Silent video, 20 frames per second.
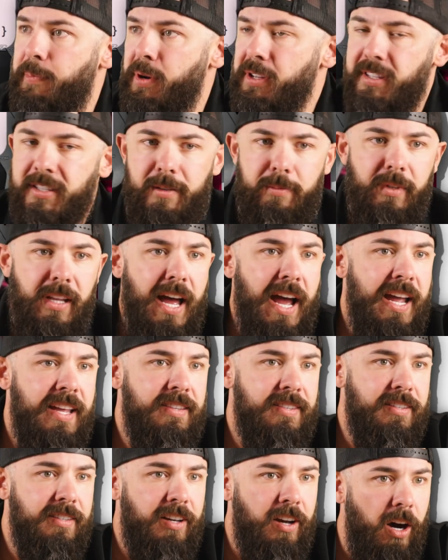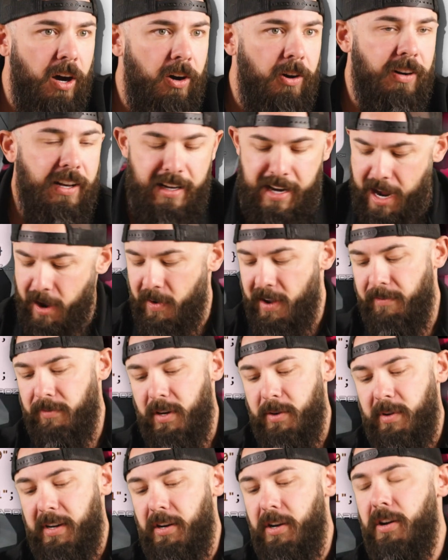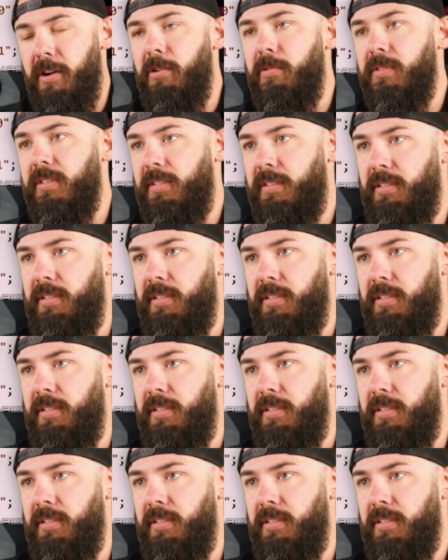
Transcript: put some lines in code and now everyone knows.